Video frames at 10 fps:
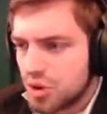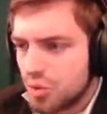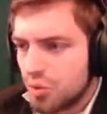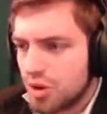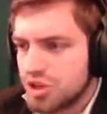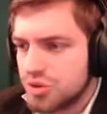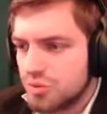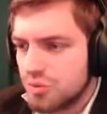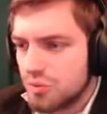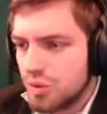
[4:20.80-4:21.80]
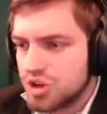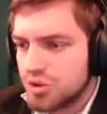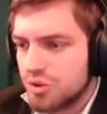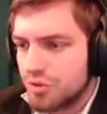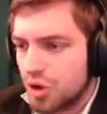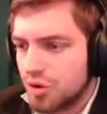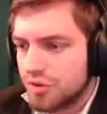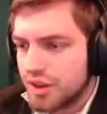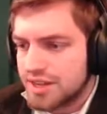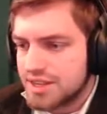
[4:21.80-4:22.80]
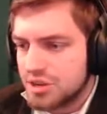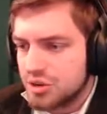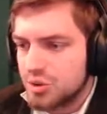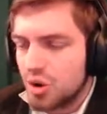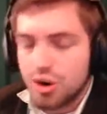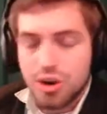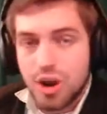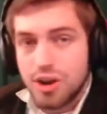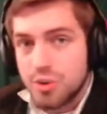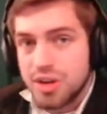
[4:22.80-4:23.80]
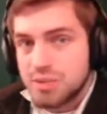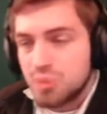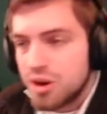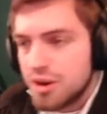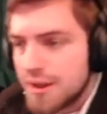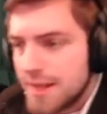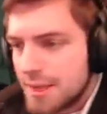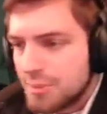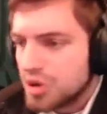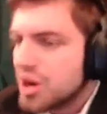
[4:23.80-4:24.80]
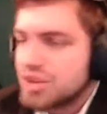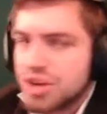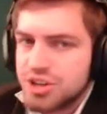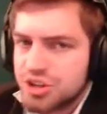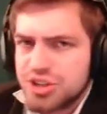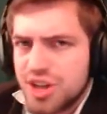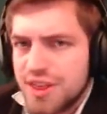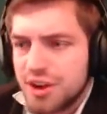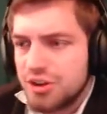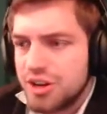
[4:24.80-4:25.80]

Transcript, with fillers: So once you once you evolve, like said, you are at your weakest point, but you're not done just done there.